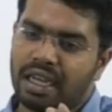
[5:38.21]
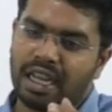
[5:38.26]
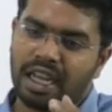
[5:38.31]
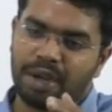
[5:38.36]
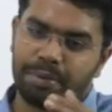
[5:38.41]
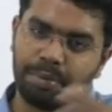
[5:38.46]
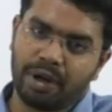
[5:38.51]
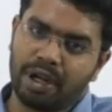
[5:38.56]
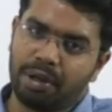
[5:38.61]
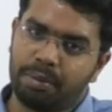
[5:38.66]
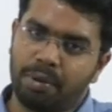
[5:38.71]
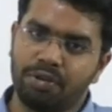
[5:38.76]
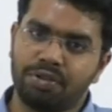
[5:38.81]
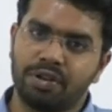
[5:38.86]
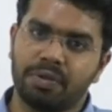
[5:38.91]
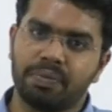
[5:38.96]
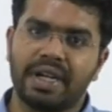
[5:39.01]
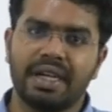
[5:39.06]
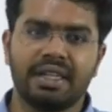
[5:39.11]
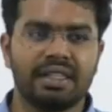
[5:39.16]
Above
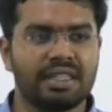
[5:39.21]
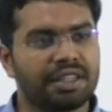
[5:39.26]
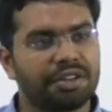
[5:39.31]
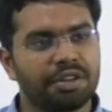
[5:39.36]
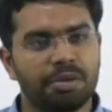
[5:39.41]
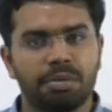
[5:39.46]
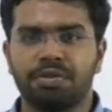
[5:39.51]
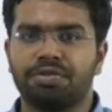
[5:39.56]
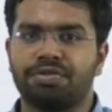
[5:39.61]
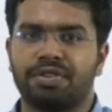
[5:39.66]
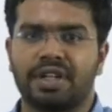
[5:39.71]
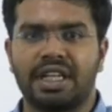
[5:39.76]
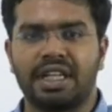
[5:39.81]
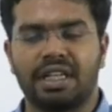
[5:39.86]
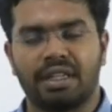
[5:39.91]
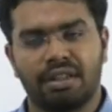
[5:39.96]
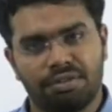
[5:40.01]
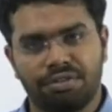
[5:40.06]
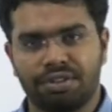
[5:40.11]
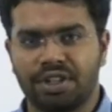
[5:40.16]
from that will be free,